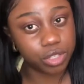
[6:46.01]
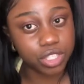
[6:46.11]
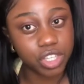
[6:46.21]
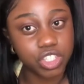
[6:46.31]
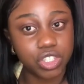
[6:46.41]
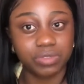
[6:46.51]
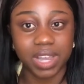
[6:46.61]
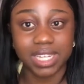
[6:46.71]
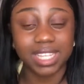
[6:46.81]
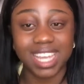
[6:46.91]
research to
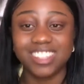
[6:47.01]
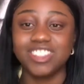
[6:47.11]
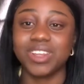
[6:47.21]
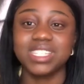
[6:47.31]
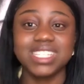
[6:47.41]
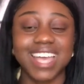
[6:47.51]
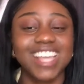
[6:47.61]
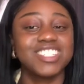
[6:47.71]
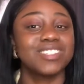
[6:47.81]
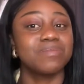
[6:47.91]
find out that dresses are
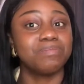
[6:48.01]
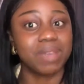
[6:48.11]
actually the